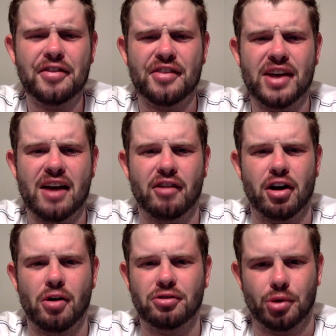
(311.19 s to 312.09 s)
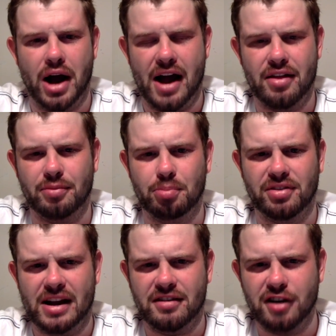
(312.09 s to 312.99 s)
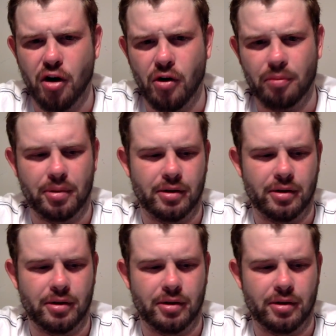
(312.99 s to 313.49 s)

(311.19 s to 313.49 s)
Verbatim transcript: that they have a go-to guy, that, but they don't.